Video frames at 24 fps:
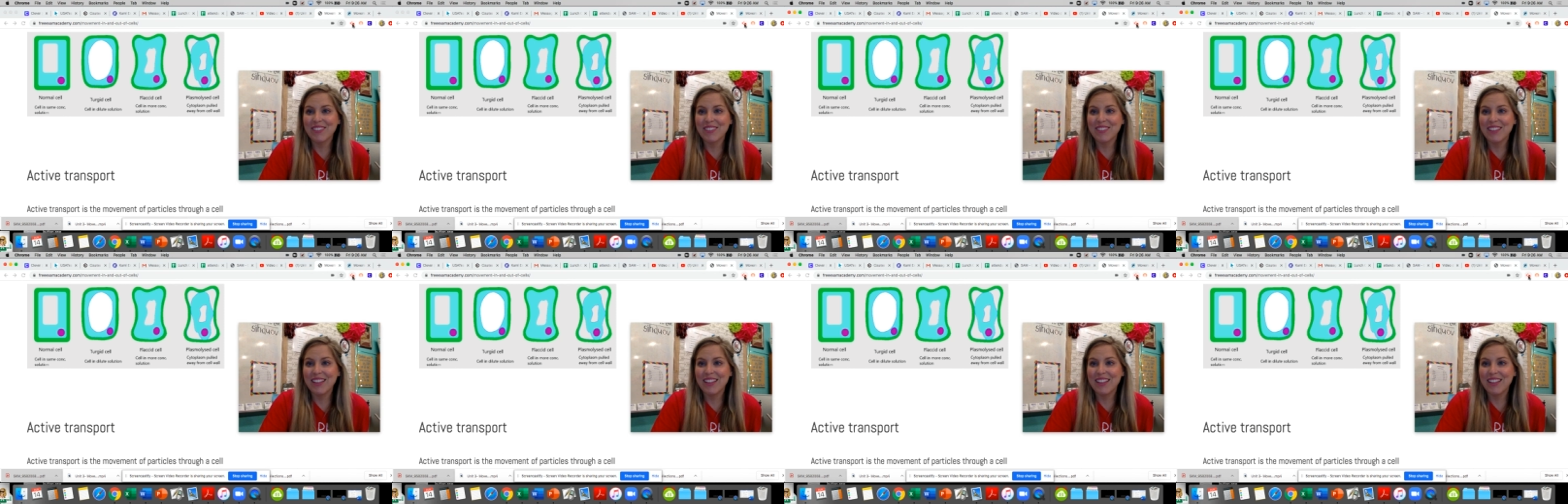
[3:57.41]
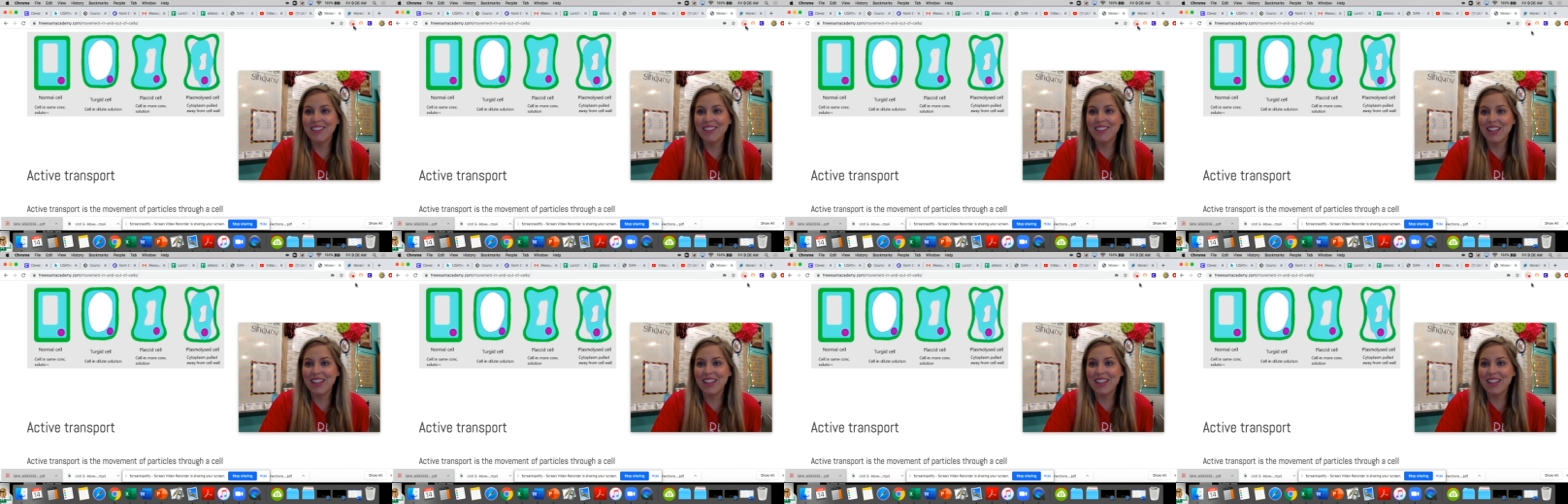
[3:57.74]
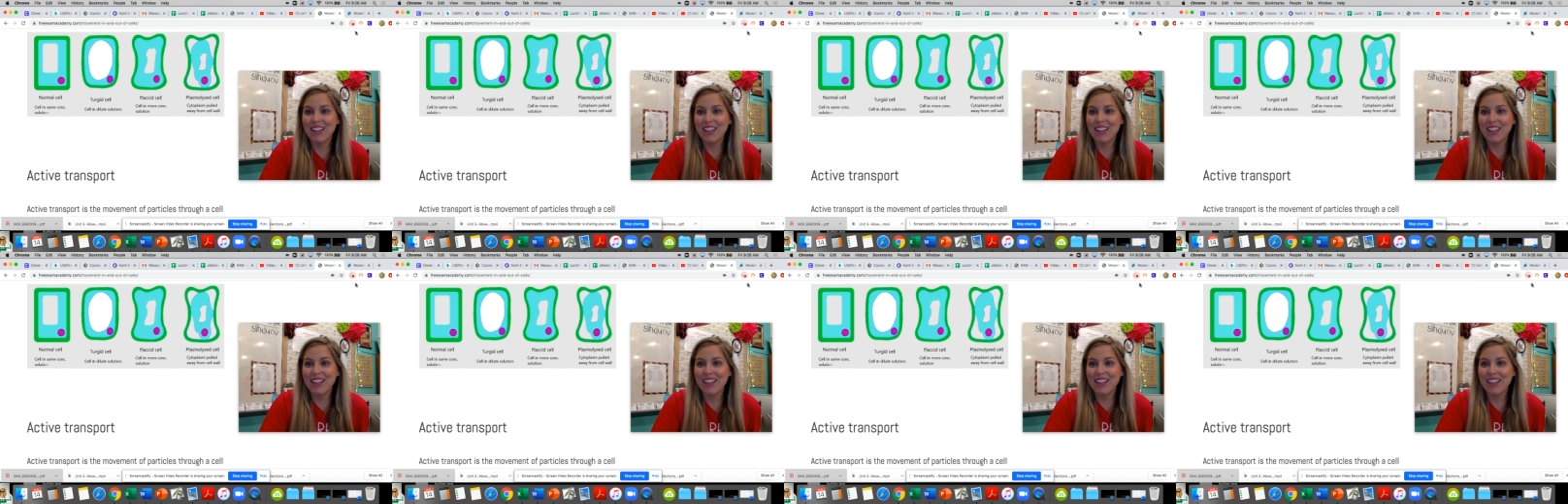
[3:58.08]
All right, you'll
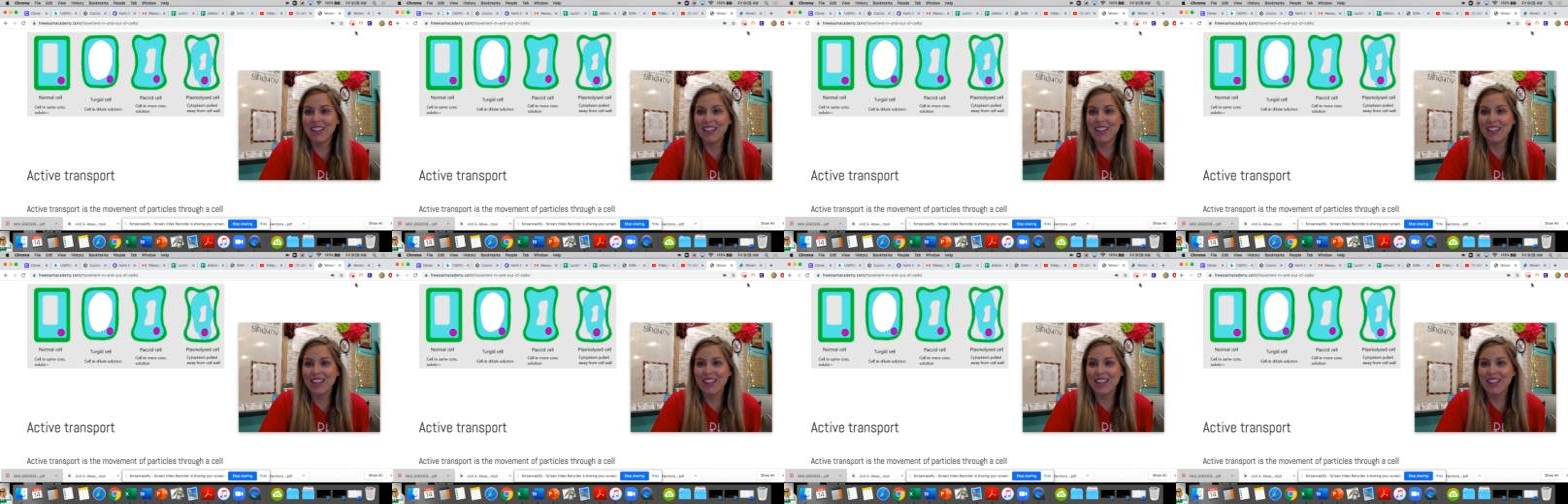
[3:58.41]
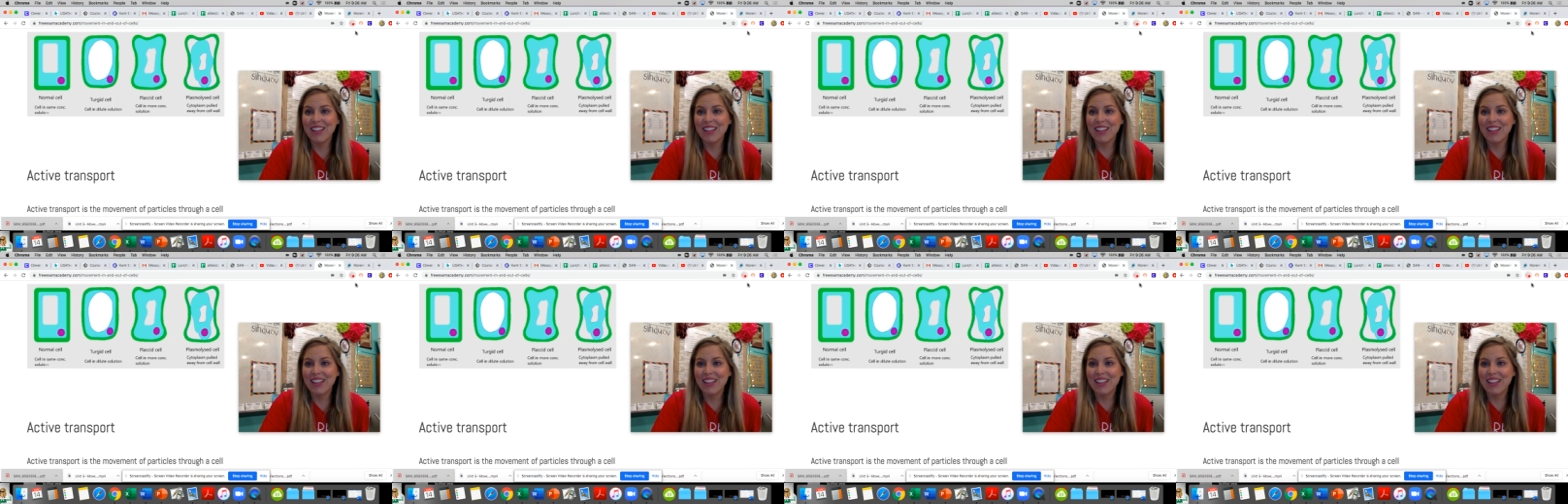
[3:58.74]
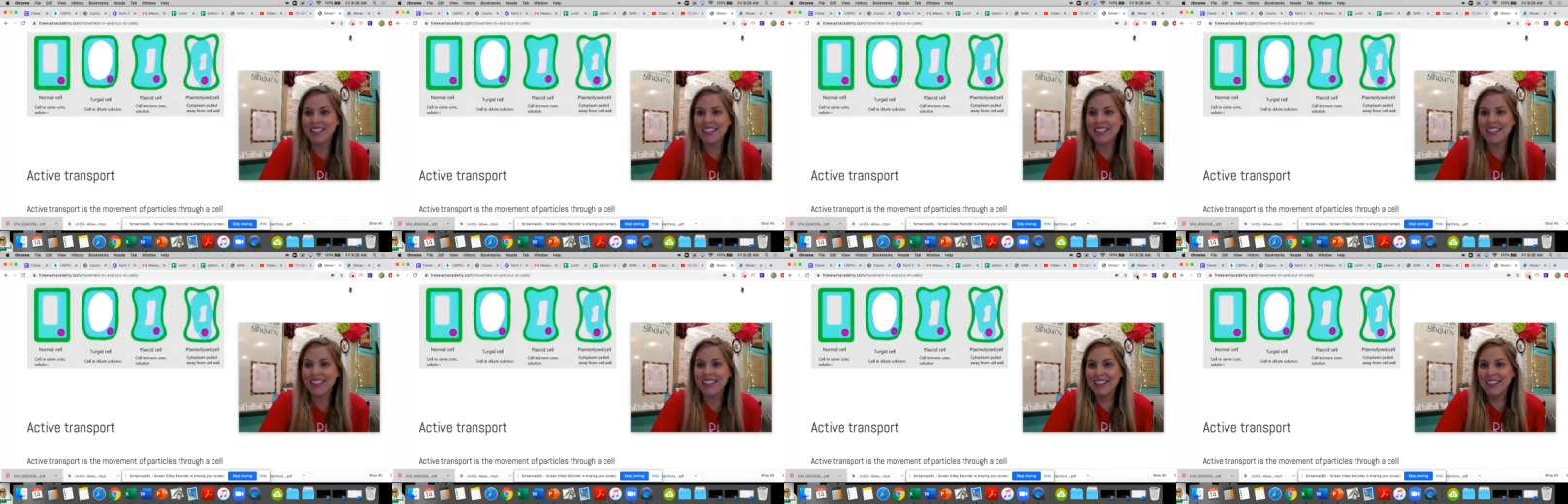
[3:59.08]
have a great
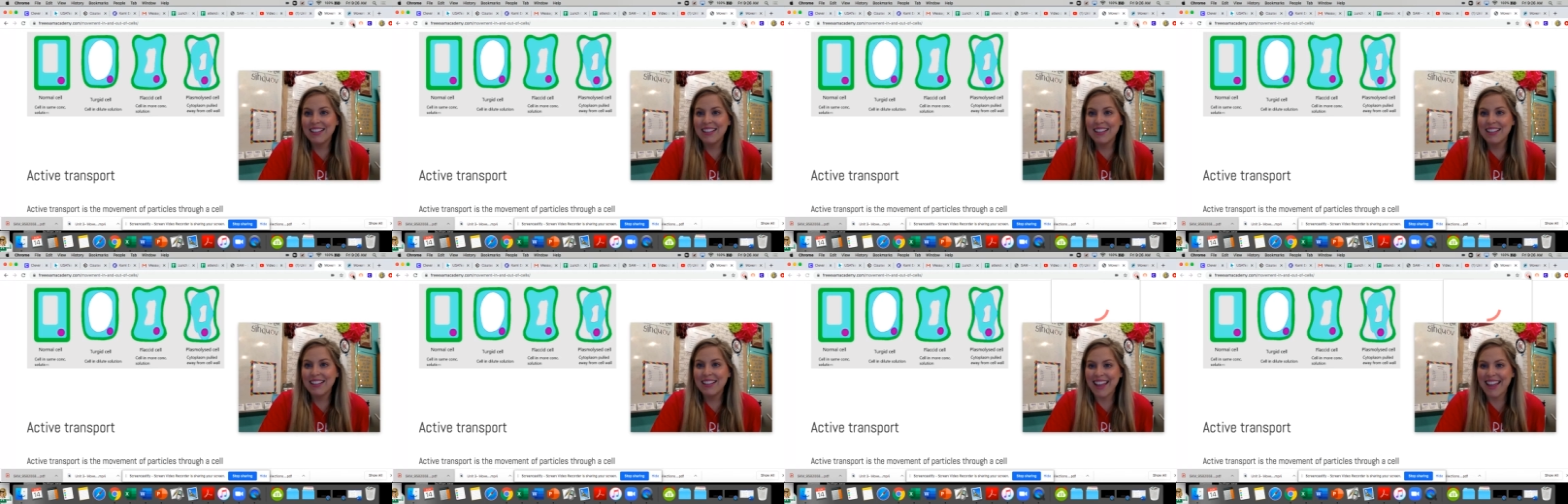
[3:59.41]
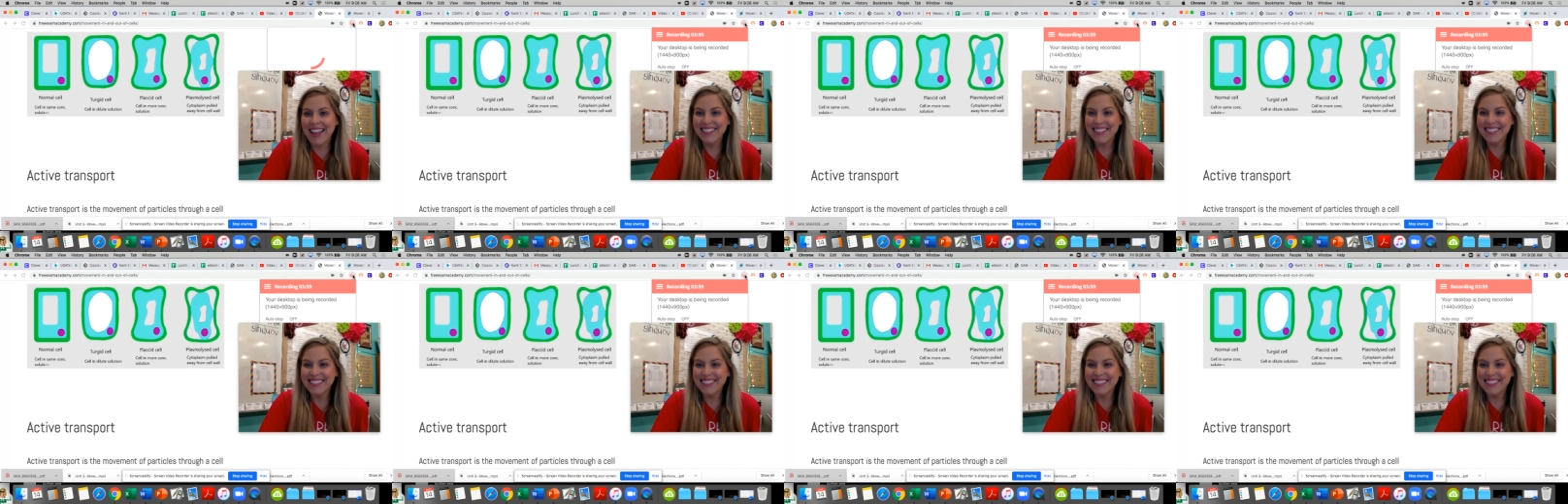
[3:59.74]
day.